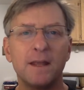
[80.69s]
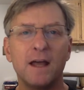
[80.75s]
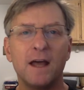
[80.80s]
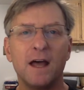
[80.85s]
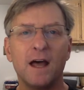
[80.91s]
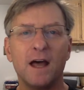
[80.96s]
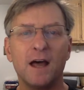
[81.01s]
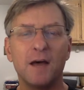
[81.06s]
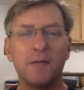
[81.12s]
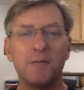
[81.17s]

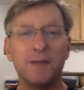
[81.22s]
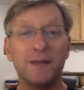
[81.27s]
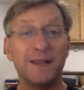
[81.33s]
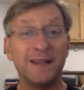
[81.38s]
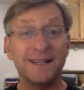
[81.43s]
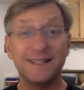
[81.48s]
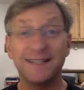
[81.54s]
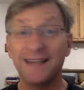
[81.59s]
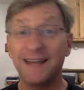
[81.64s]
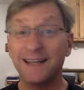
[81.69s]
but
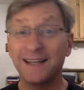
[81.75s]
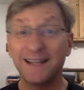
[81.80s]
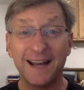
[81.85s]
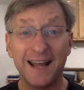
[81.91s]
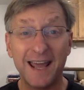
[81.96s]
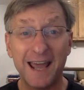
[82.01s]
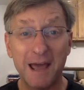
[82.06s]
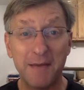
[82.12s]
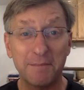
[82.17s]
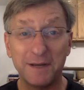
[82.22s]
it's not going to
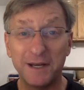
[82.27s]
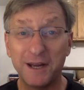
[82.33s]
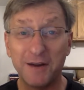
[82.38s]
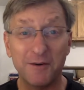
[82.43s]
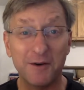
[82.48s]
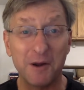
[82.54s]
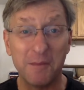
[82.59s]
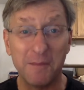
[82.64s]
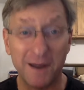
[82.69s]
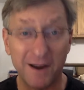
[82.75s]
happen here
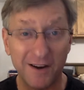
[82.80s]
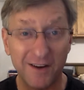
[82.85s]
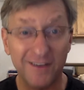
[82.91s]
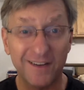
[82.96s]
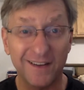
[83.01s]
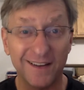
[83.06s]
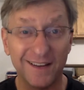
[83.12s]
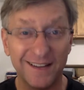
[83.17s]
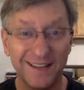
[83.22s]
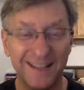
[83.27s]
in
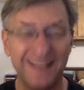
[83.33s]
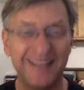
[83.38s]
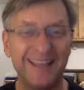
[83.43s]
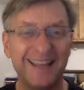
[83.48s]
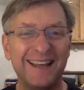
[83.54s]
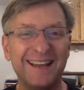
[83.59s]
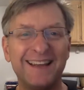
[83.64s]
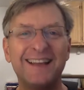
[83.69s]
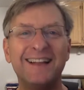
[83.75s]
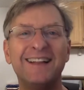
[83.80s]
America.
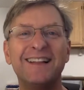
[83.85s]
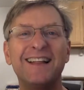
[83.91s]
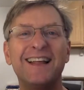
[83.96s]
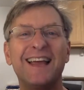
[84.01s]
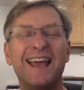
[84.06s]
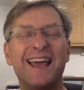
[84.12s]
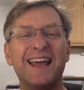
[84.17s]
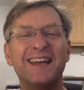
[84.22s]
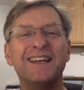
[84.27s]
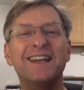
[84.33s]

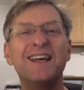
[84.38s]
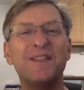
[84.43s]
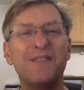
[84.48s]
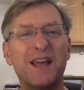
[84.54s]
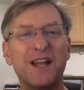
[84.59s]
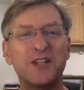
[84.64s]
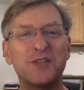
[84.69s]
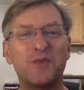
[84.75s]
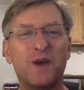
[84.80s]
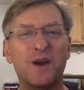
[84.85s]
And
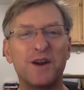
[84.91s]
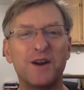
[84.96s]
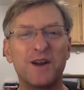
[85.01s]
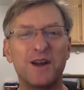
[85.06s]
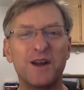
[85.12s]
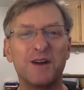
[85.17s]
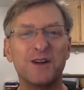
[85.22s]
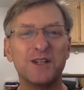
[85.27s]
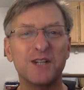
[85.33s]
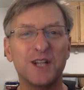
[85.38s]
that's why you're
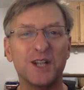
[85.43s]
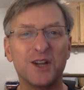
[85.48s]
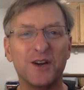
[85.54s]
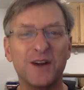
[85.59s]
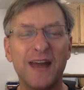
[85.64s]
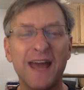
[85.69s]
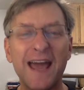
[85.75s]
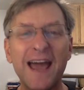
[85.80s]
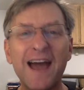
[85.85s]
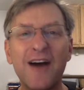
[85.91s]
here, to learn
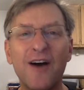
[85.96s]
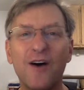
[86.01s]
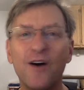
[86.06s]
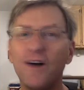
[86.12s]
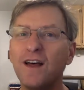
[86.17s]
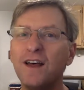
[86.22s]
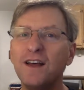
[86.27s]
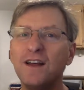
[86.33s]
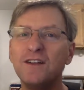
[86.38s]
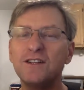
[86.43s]
how
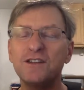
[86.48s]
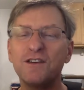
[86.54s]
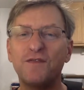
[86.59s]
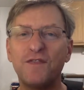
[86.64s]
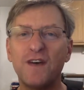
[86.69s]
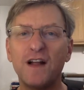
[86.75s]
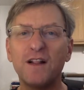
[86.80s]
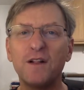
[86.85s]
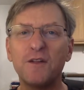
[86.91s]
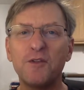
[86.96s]
to
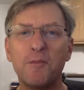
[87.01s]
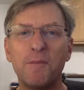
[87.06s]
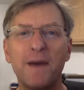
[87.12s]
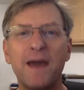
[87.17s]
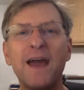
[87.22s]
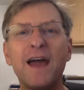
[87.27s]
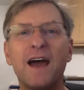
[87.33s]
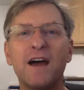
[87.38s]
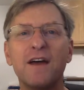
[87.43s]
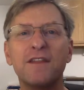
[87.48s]
follow the
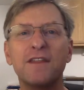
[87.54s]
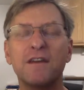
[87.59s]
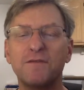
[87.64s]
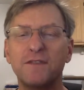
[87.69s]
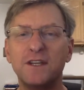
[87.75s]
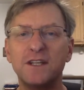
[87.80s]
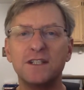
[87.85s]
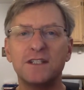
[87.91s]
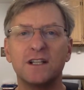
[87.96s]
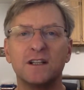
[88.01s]
path of
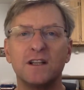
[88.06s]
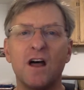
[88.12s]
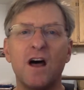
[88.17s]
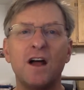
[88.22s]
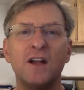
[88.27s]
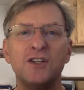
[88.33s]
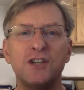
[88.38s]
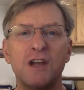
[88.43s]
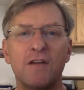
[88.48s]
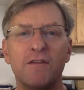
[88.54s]
these
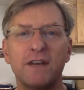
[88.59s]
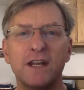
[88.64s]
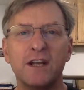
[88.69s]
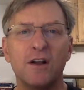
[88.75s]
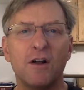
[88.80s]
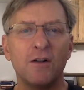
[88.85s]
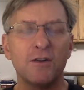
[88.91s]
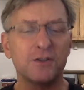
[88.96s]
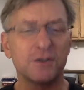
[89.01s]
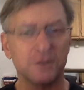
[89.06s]
longevity
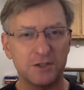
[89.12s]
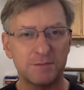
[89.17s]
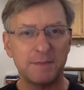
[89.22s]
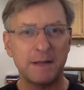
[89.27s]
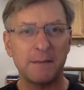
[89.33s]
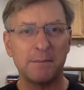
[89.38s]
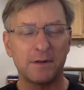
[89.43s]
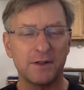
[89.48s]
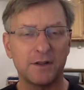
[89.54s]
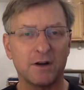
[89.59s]
cultures,
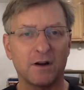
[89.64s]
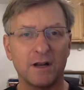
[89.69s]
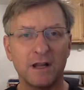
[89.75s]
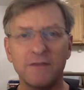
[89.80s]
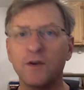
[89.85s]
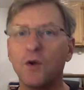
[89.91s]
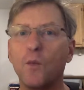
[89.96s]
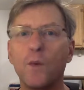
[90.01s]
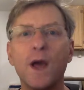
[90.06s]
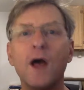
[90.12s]
people that are
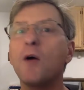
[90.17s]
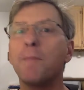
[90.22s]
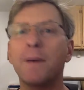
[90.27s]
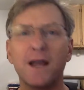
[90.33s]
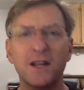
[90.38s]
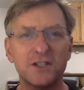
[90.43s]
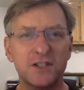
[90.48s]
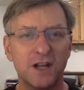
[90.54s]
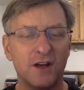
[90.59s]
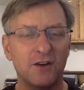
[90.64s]
living well
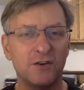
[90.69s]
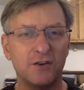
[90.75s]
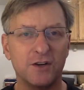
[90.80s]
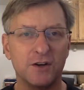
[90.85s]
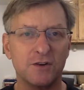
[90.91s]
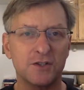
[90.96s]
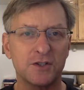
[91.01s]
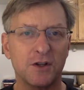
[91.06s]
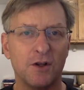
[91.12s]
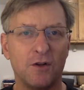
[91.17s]
past 100
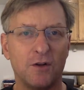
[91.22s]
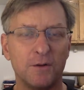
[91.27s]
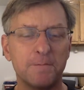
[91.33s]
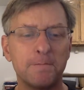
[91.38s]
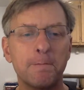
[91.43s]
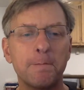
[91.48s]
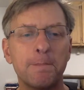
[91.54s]
years old.